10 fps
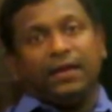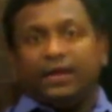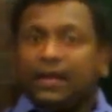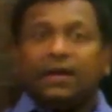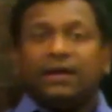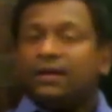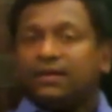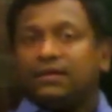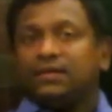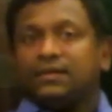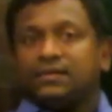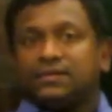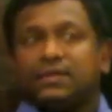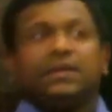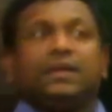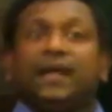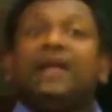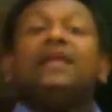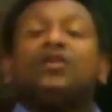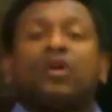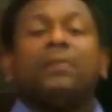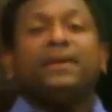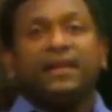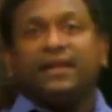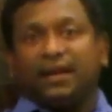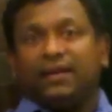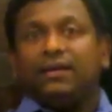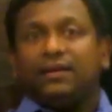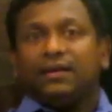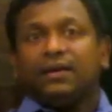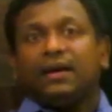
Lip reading: Here, any raw material